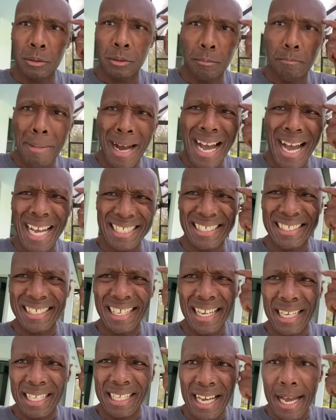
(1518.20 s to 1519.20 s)

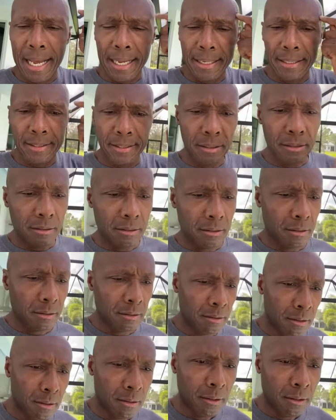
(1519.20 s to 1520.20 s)
Mindset, guys.
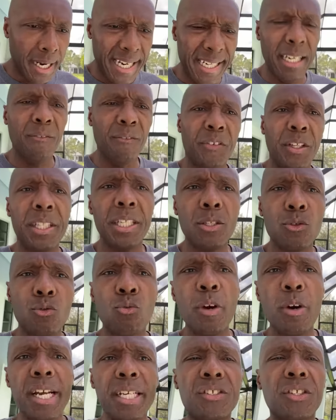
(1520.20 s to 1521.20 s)
And then for these
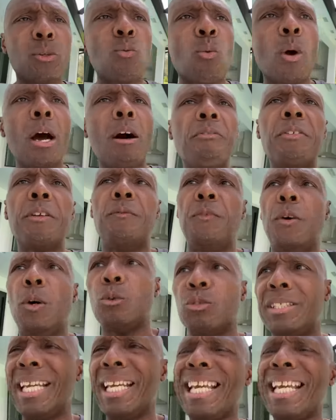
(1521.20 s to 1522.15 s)
rich and wealthy folks, they